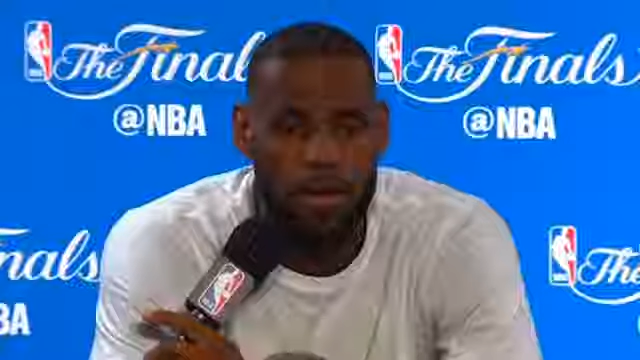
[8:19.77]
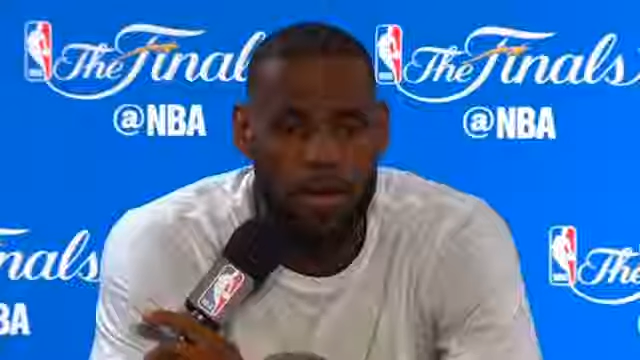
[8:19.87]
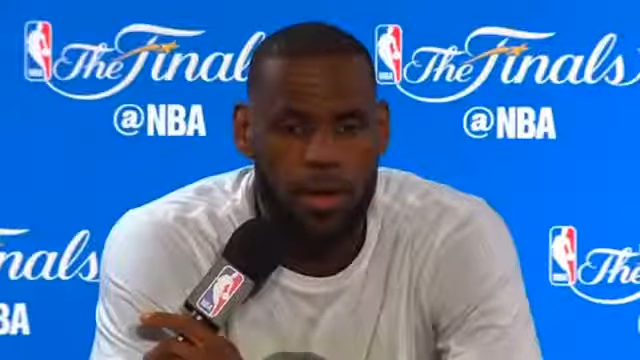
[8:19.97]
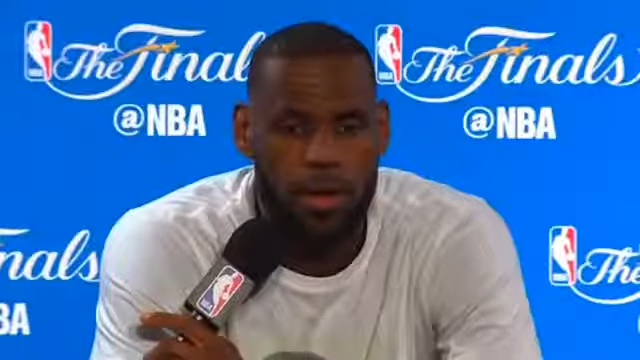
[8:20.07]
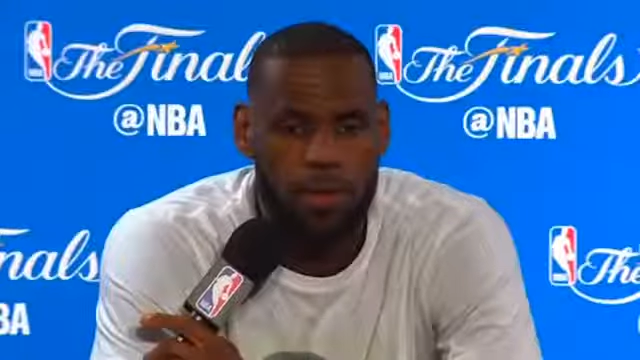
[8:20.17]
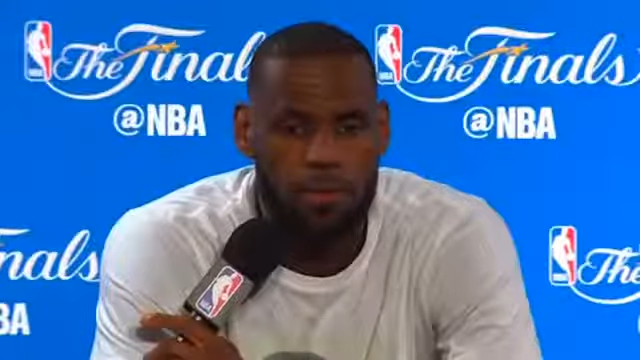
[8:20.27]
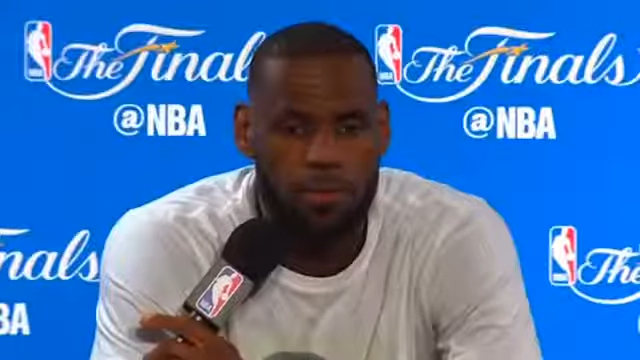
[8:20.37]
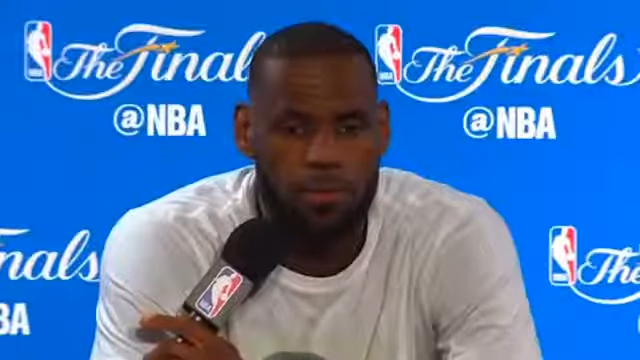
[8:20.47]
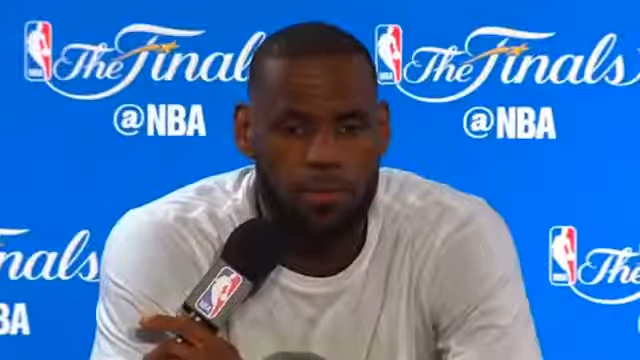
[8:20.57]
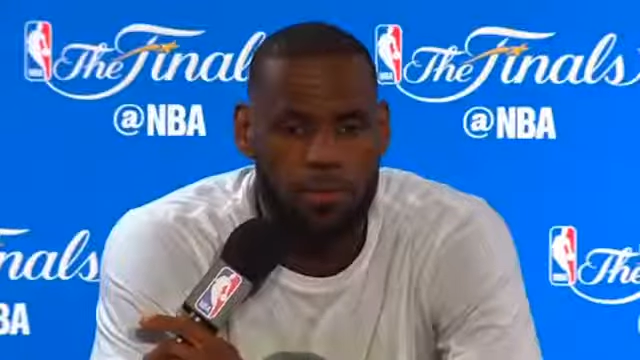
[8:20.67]

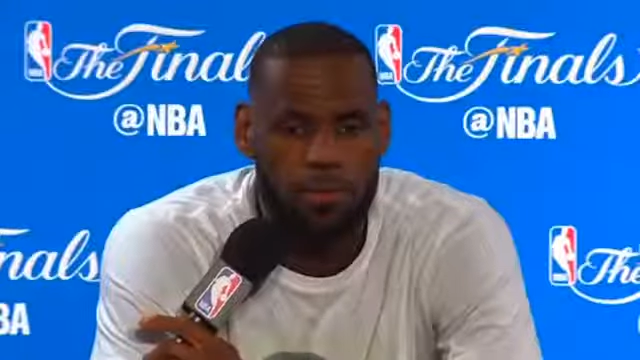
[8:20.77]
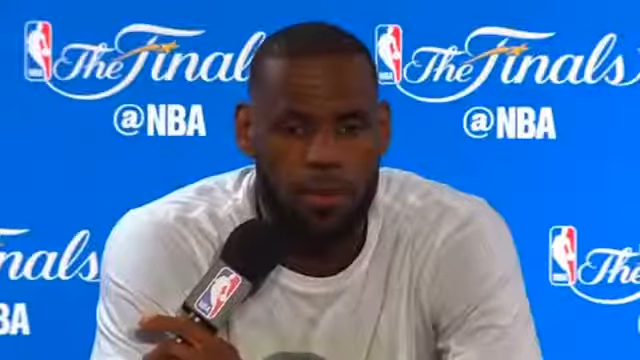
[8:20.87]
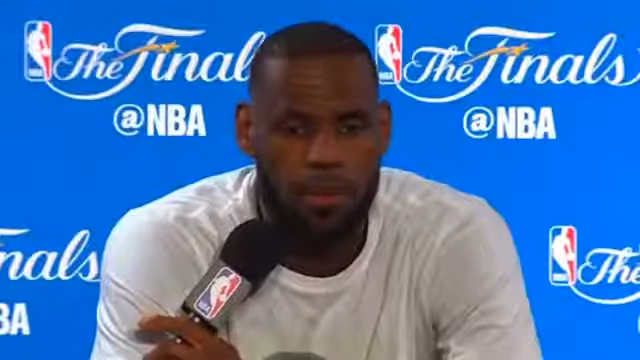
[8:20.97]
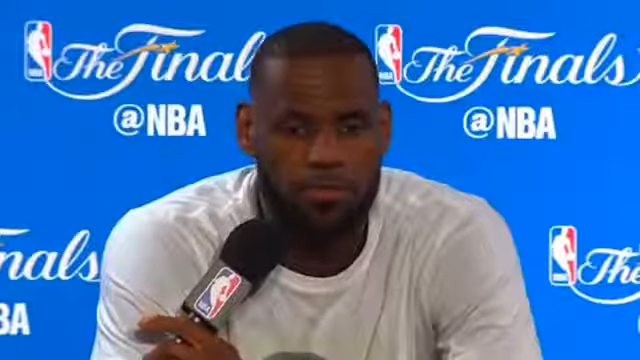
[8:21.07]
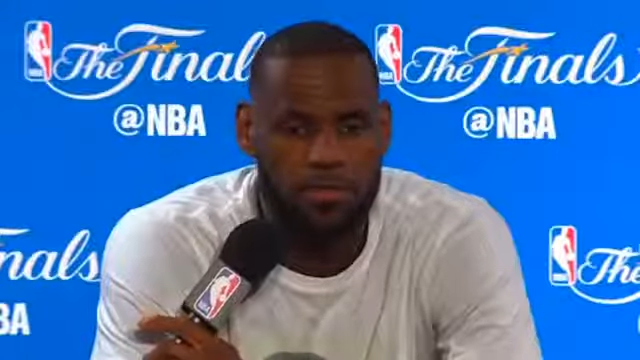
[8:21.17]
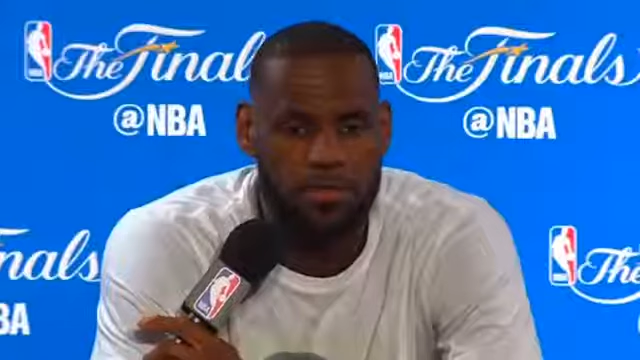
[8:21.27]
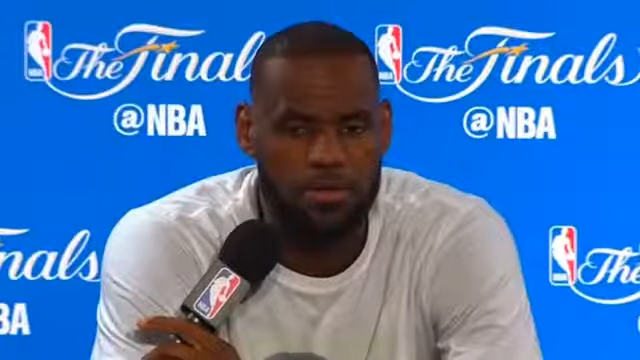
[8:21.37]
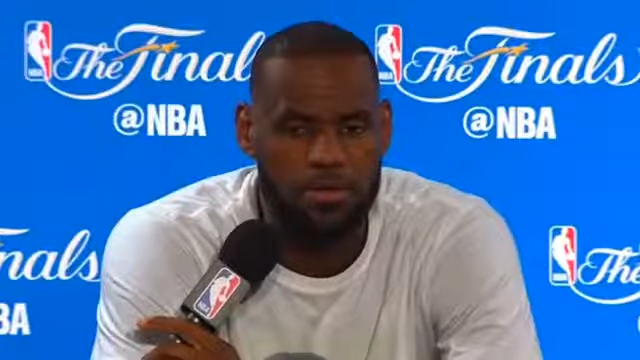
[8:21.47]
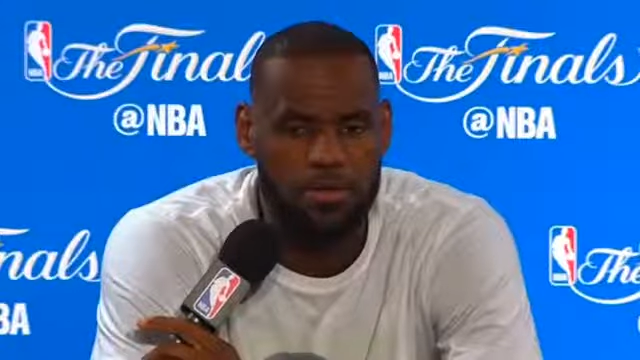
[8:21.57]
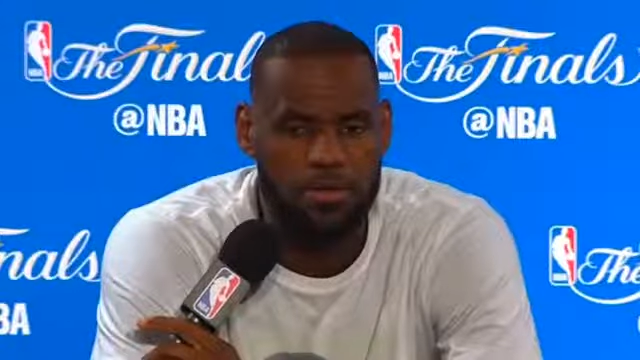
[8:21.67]
Um, well, I'll have a.
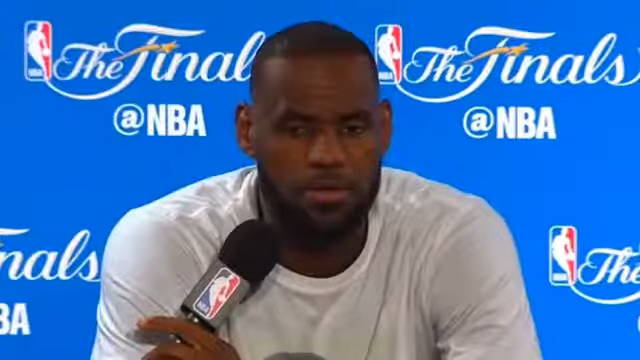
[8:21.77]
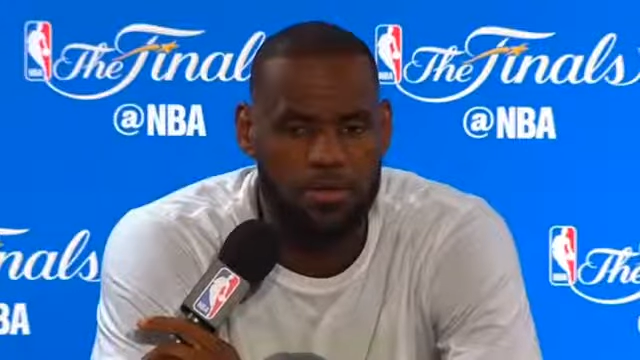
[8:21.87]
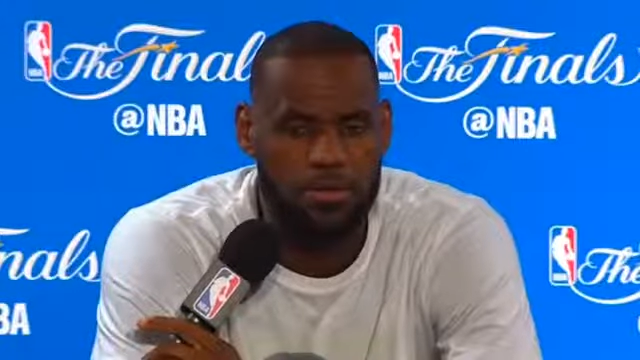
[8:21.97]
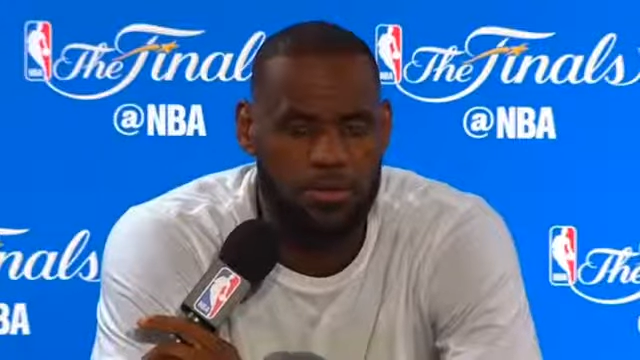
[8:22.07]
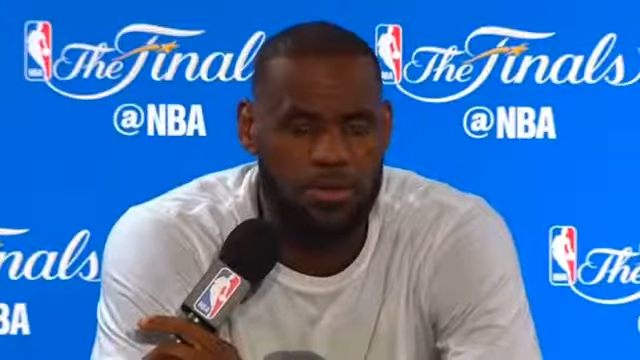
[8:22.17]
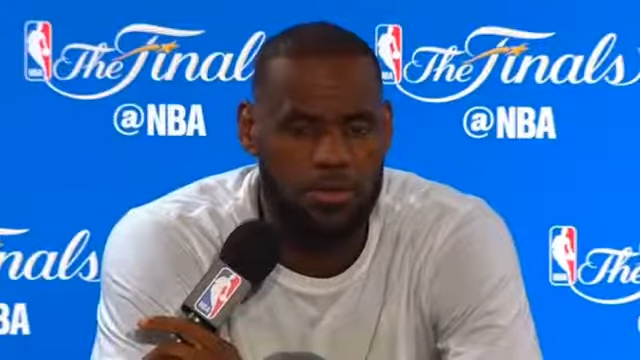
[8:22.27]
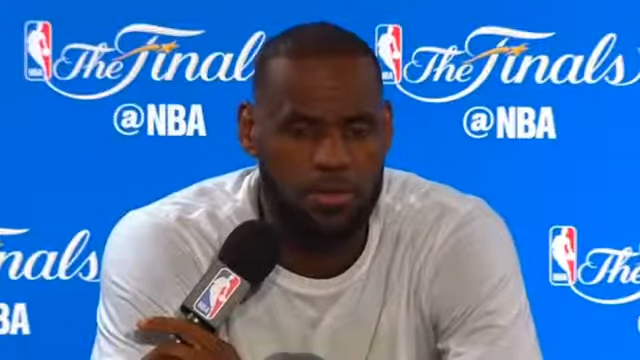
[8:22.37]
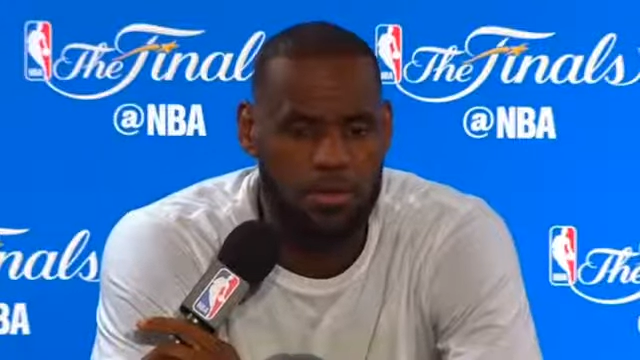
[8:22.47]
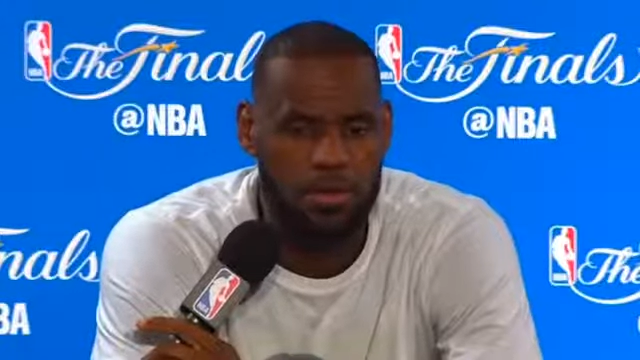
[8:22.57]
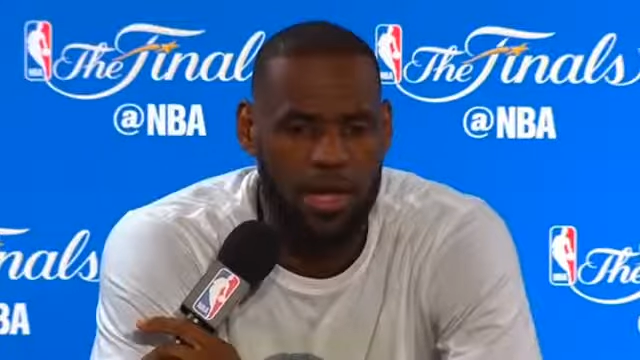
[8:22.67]

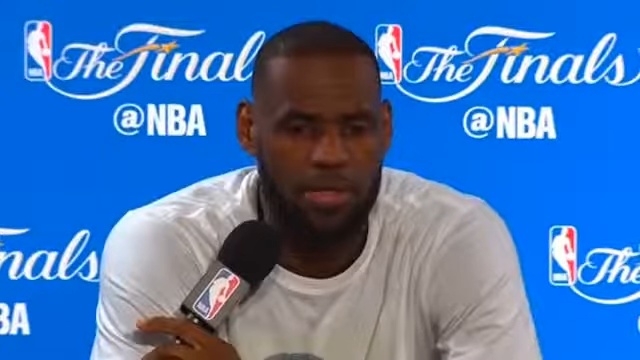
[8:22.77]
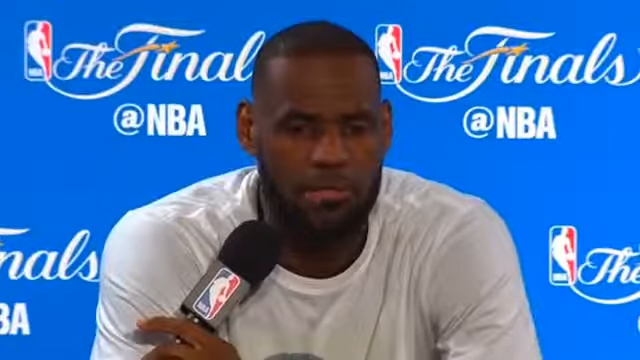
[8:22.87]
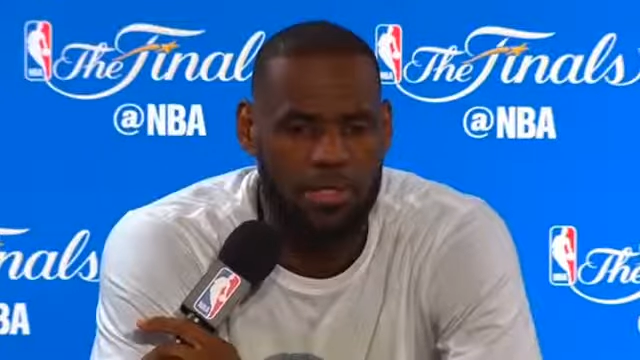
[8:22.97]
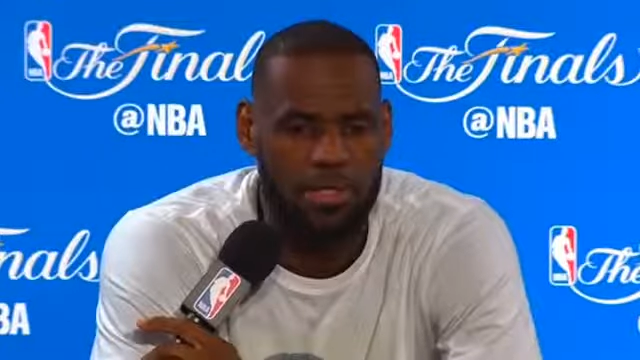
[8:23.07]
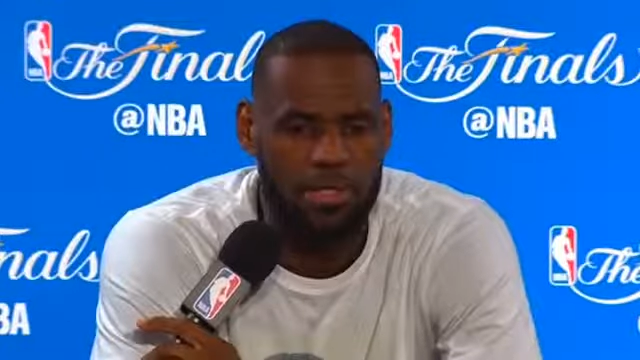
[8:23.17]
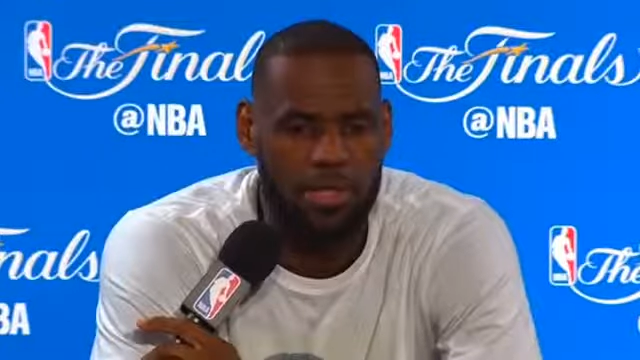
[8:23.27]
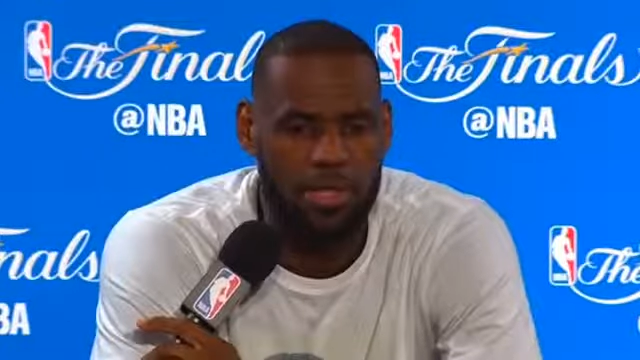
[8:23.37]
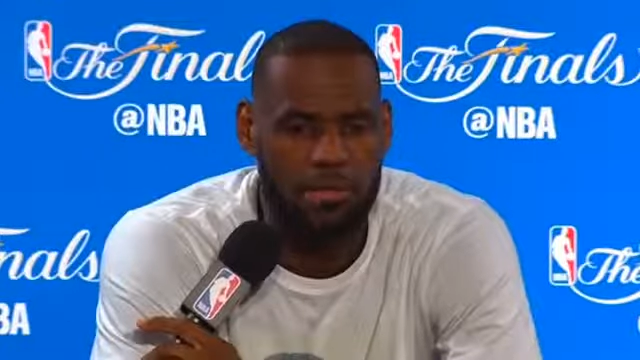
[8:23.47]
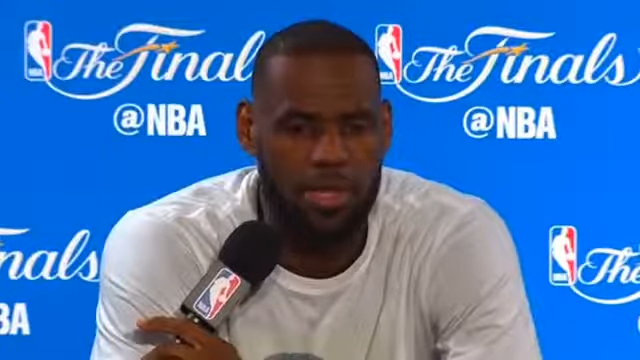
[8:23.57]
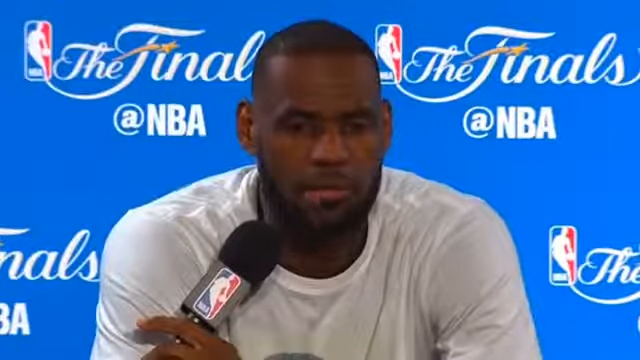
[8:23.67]
I mean, obviously, you see,
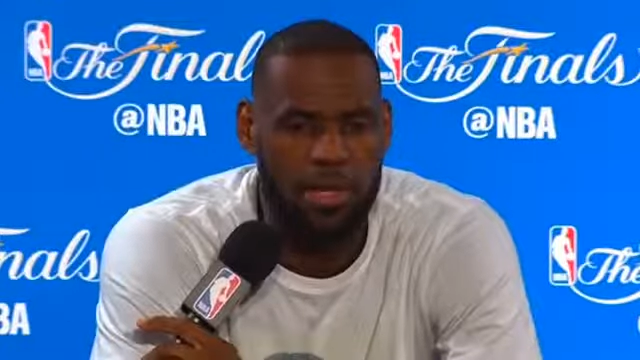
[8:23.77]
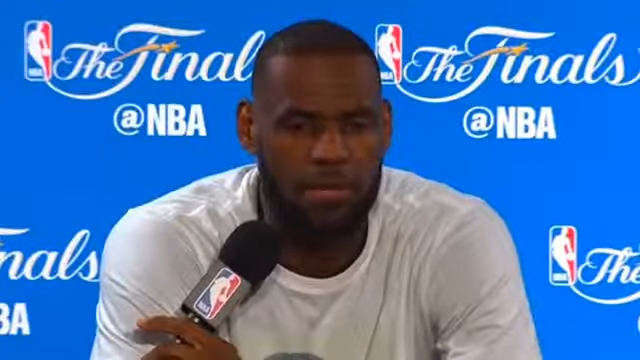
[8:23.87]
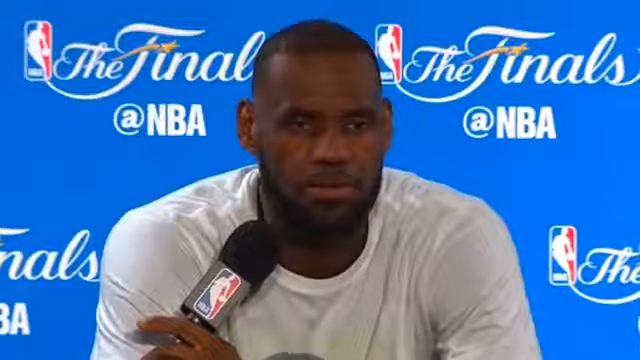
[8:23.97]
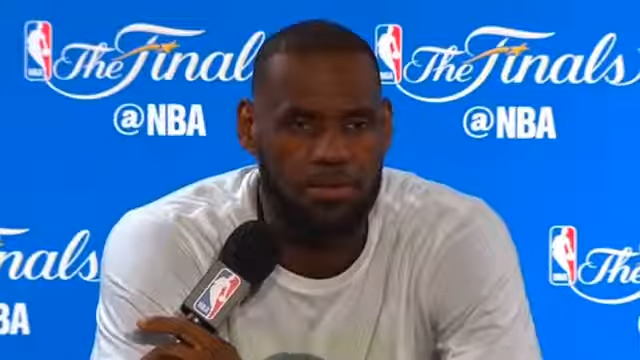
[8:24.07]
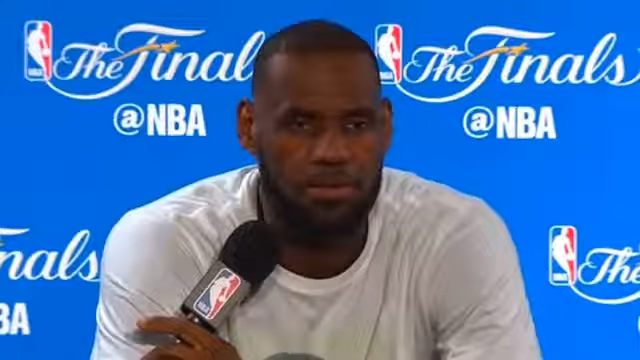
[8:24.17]
I'm not my